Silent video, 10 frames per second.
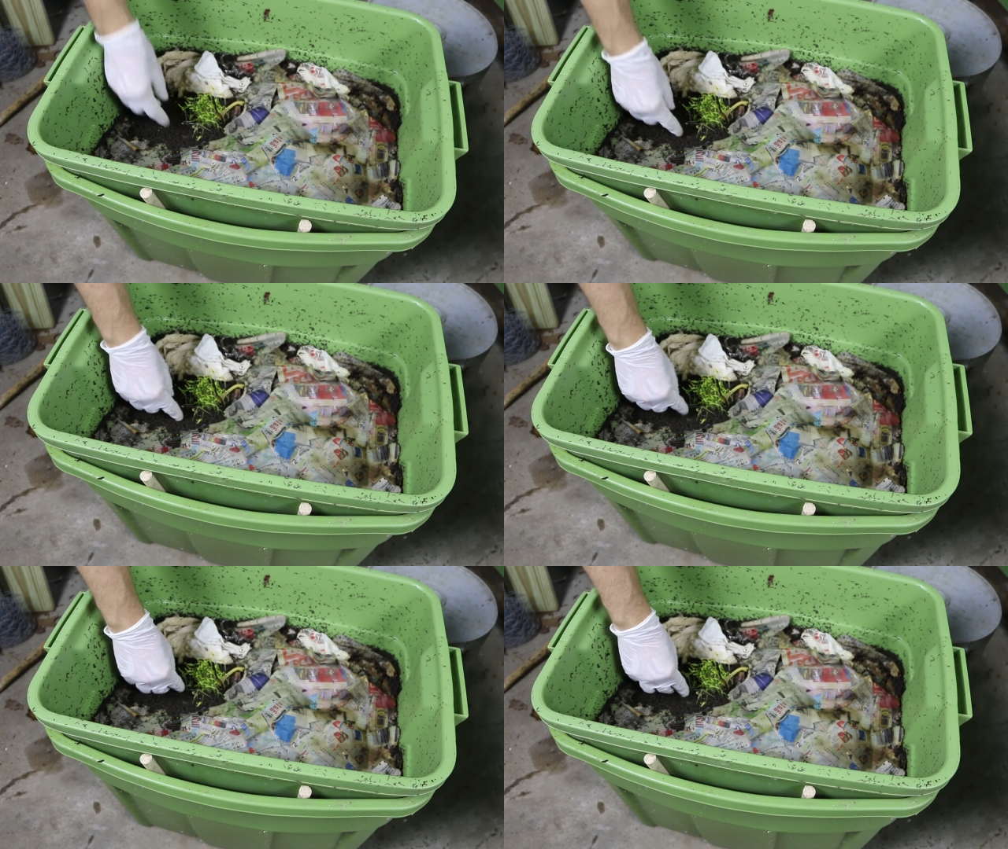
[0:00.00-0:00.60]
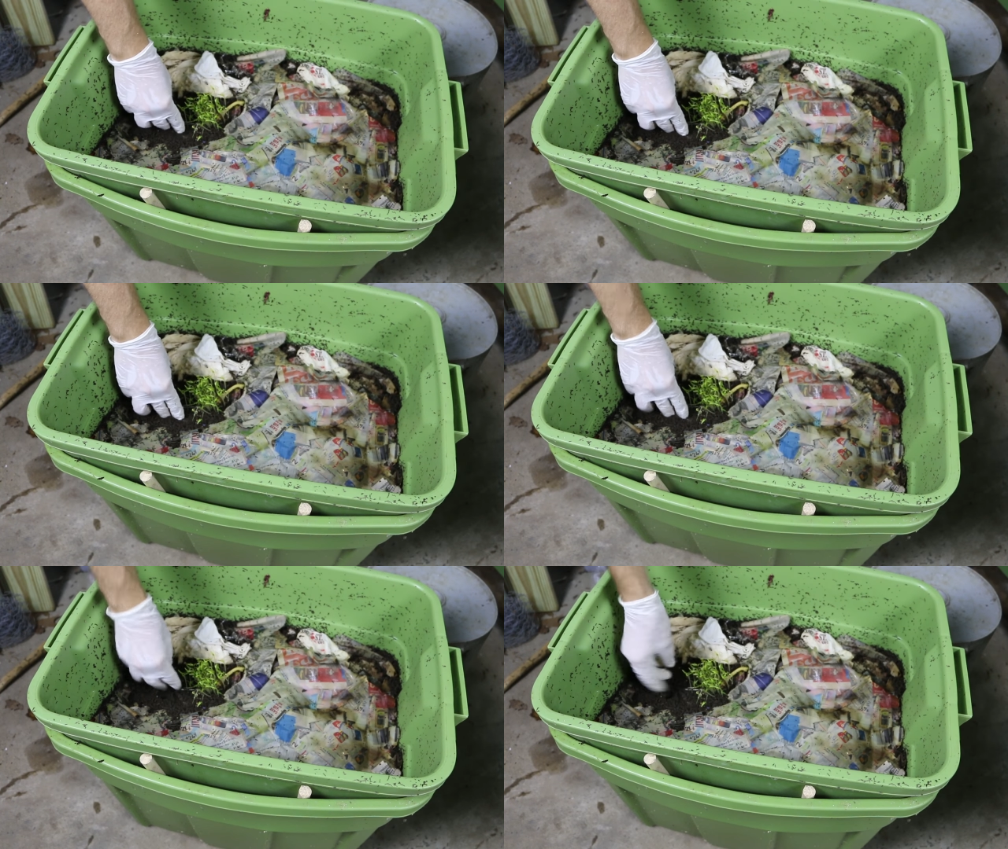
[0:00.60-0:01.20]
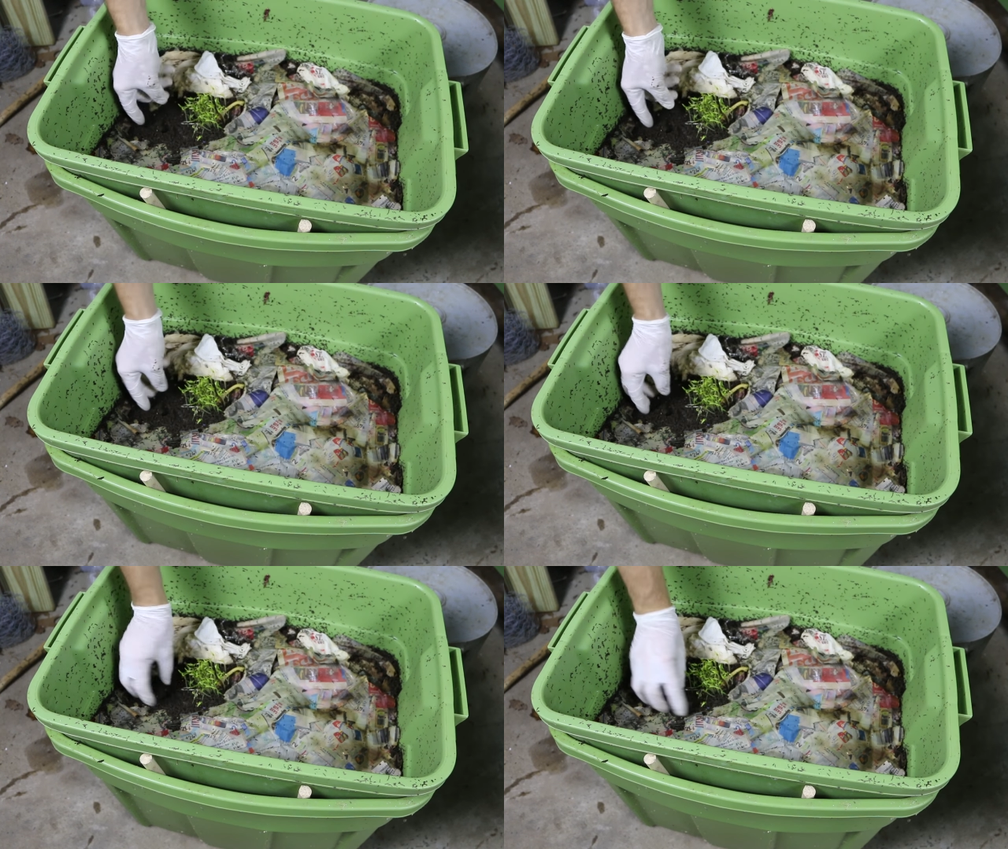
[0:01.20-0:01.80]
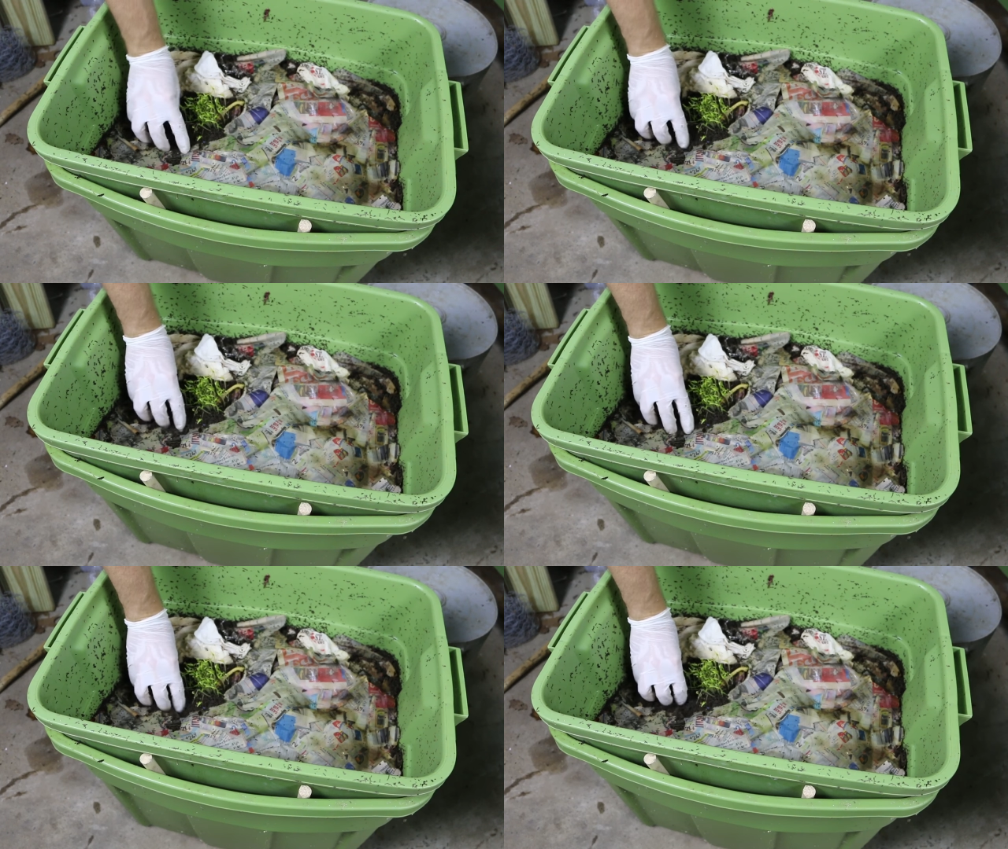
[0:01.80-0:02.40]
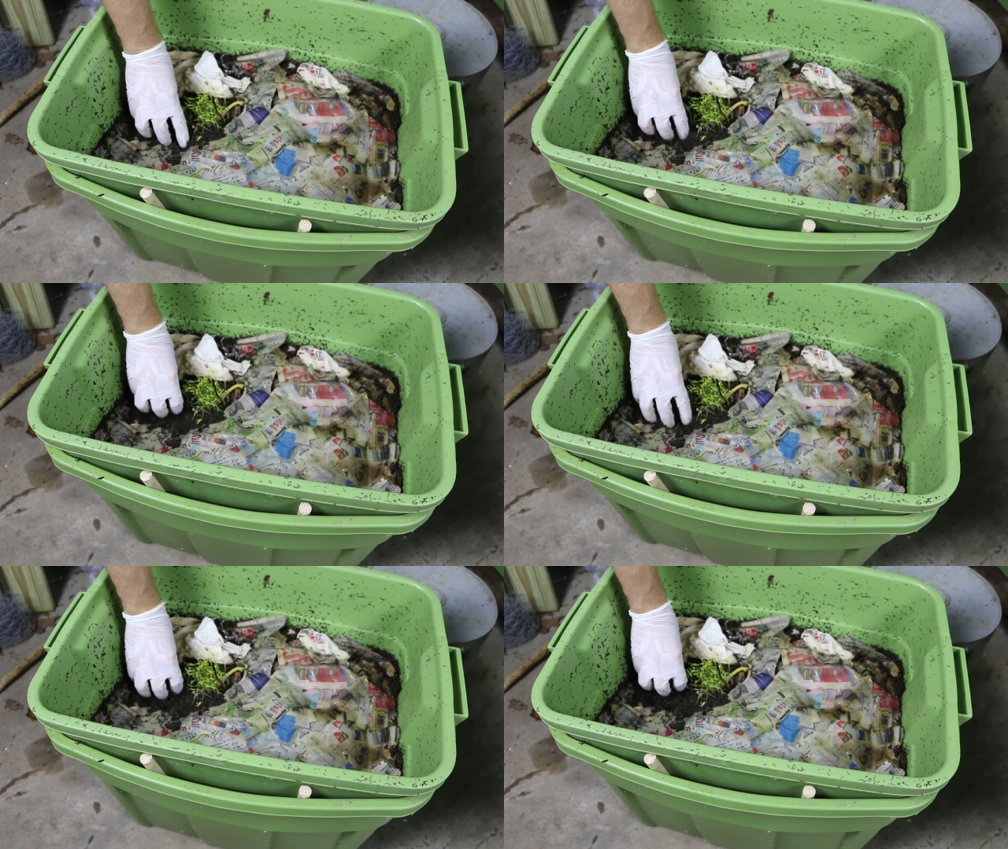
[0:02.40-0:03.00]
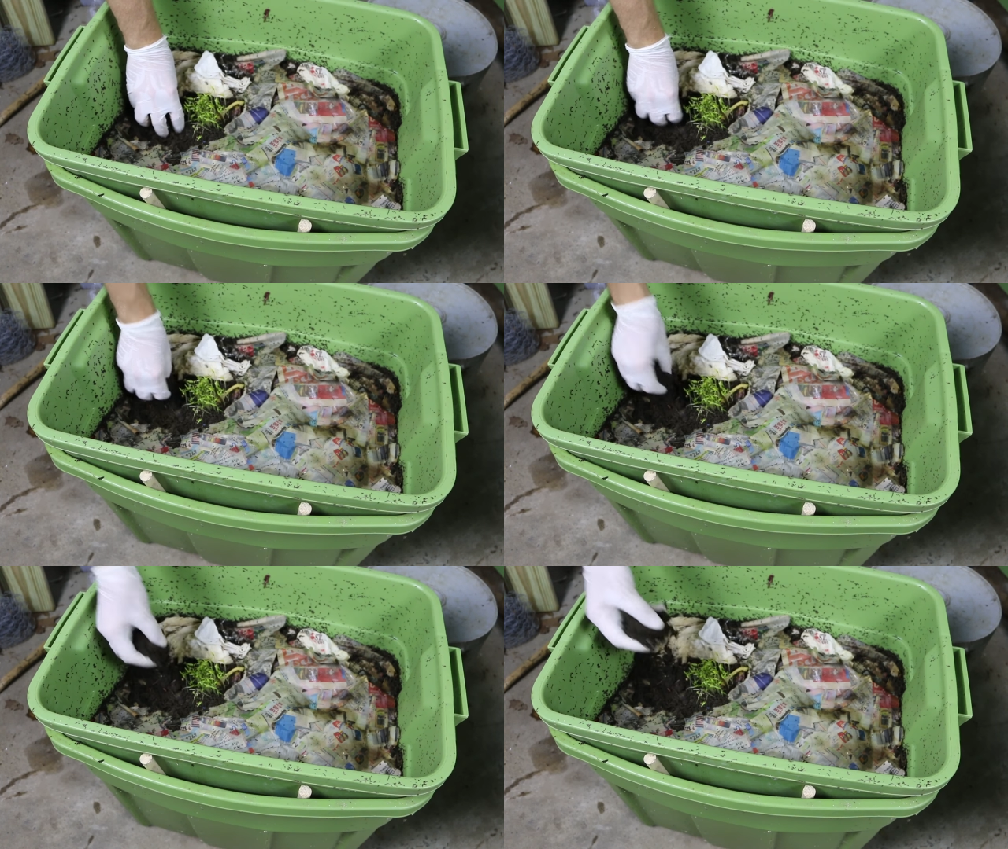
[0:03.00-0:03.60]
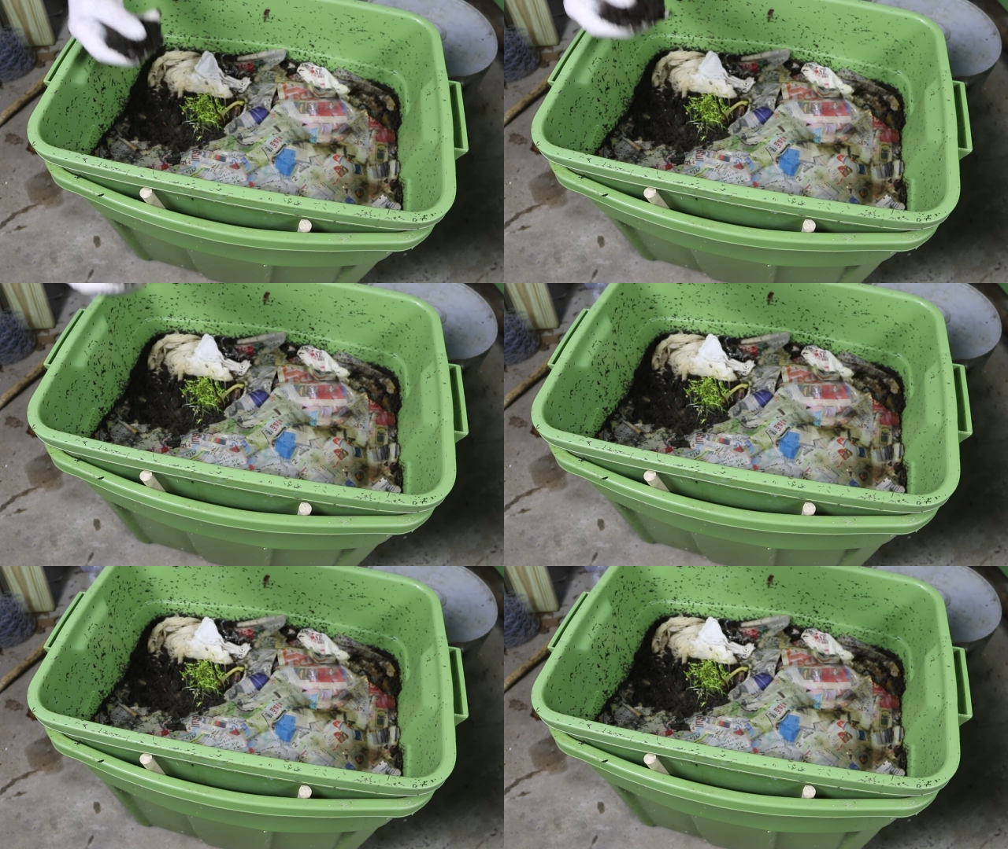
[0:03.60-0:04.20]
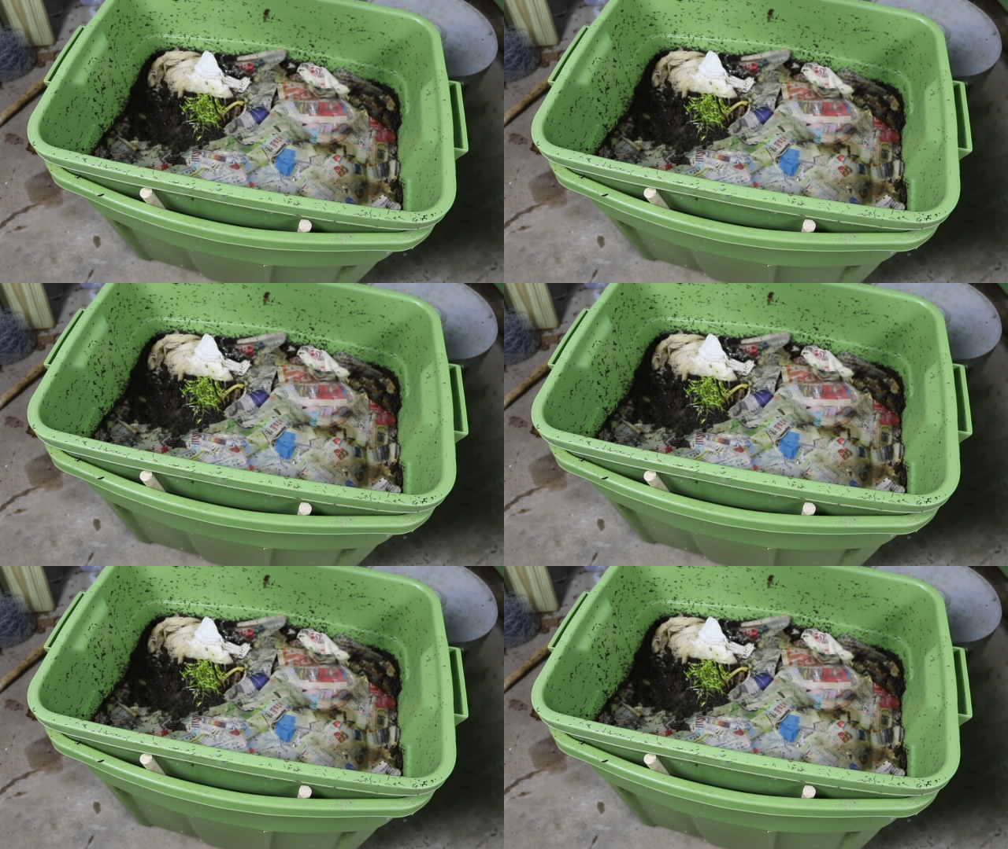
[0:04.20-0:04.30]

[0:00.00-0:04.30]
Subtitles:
Nobody's mouth can be seen.